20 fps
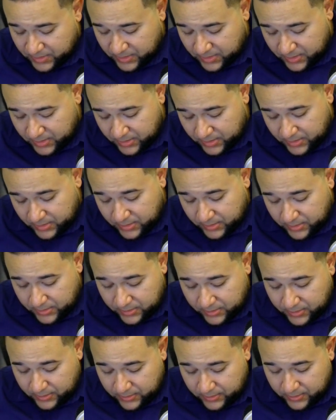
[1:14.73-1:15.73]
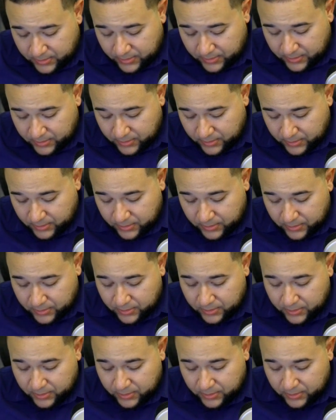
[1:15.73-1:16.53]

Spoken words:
Nothing is said.